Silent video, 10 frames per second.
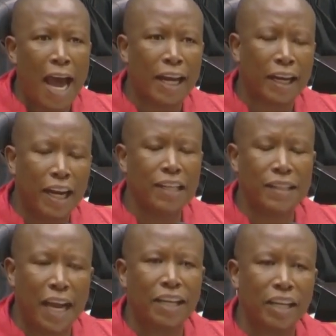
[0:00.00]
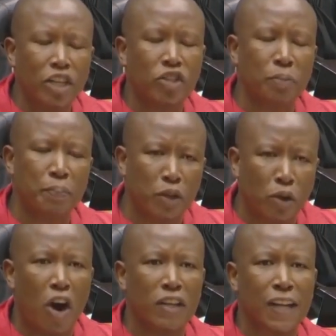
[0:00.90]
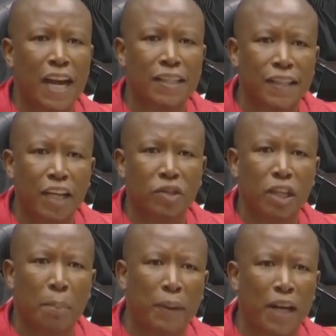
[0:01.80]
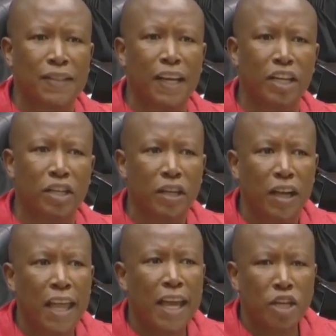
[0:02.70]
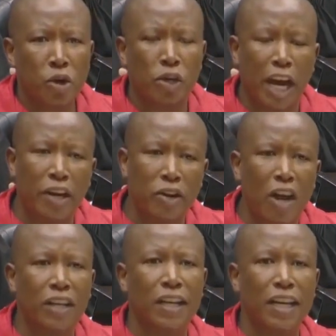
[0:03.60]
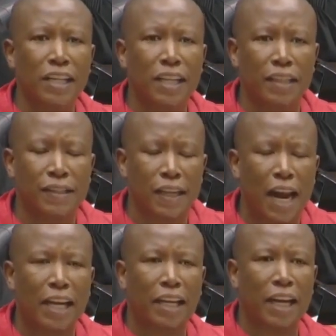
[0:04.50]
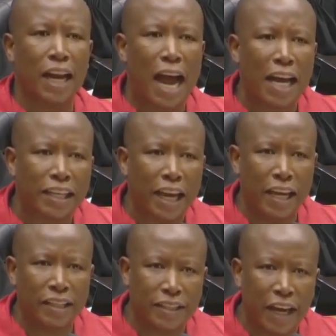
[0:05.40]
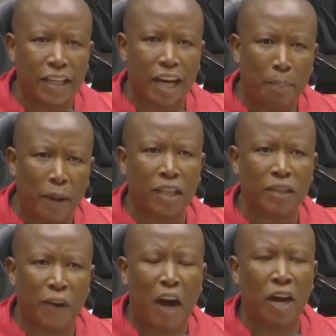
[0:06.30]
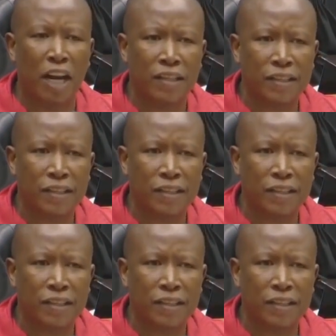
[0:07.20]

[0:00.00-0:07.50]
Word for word: I raised that issue because I said to the Chair. president. You cannot lead this Honourable against gender-based violence.